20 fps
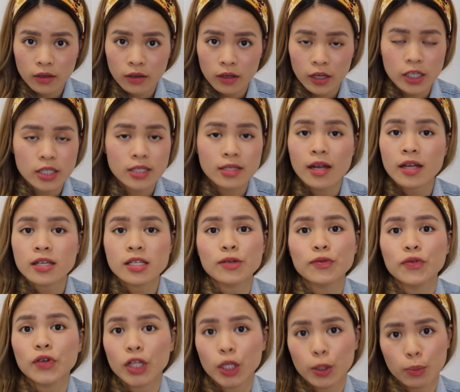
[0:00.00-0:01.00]
It's
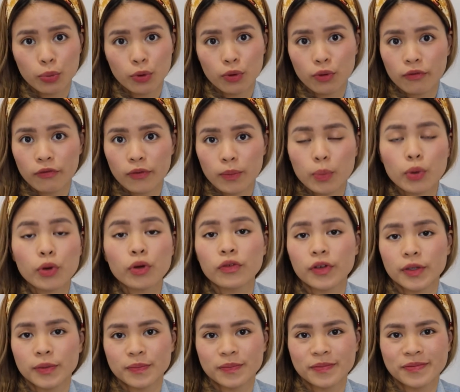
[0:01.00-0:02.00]
scientifically
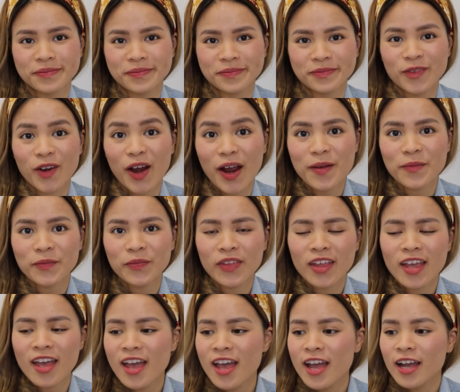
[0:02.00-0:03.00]
proven, right?
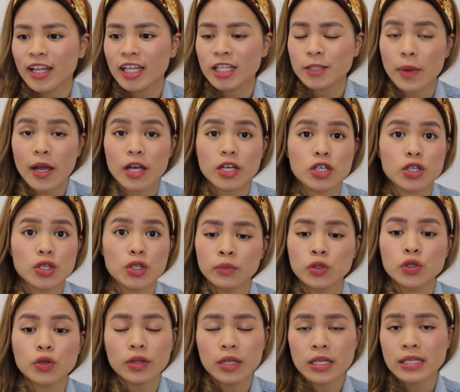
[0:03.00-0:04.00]
These patients
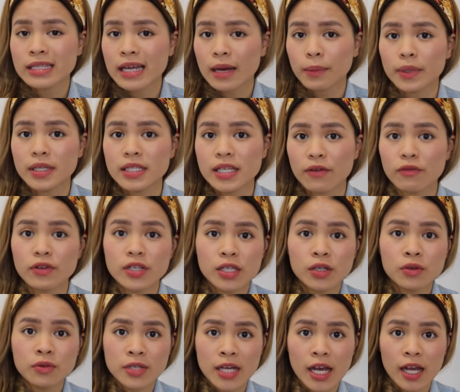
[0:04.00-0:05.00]
took these tablets every
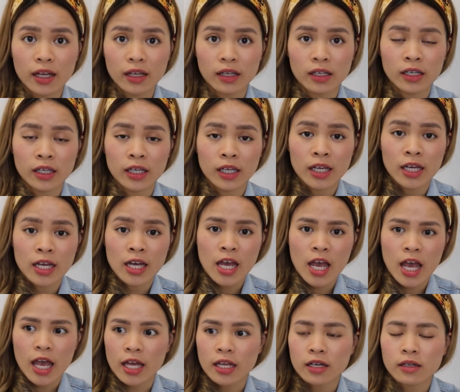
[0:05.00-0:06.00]
single day.
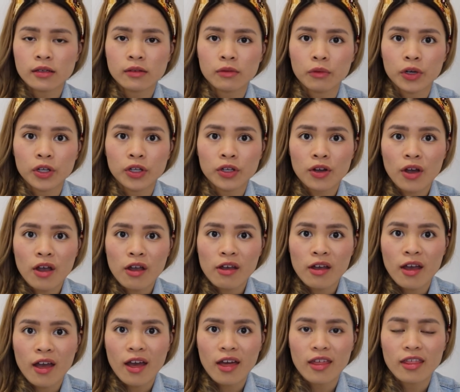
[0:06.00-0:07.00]
And what do you know?
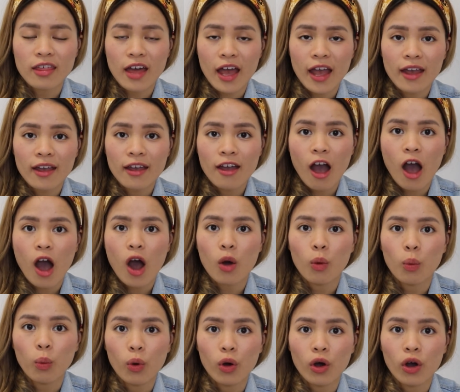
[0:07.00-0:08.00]
They
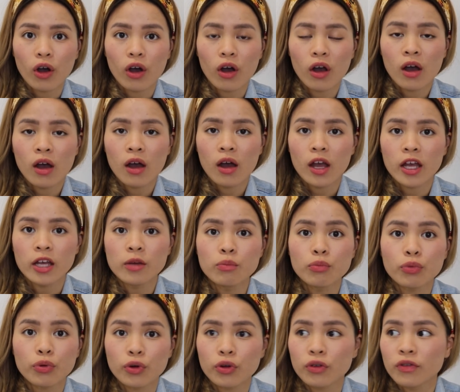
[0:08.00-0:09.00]
were
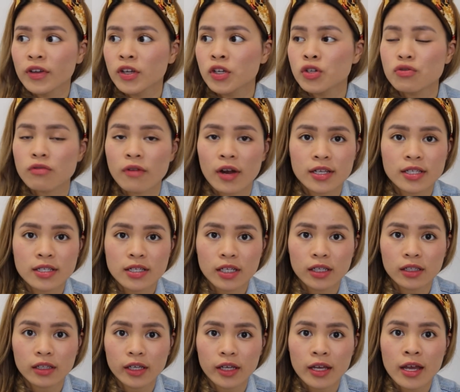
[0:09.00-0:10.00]
improving
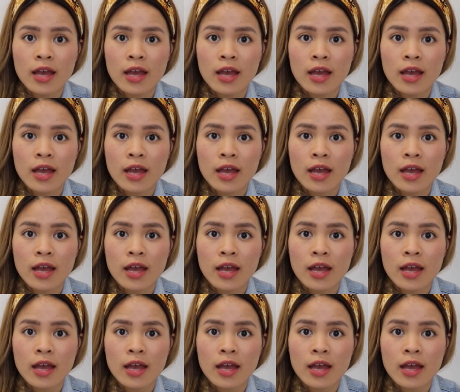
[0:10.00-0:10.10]
drastically.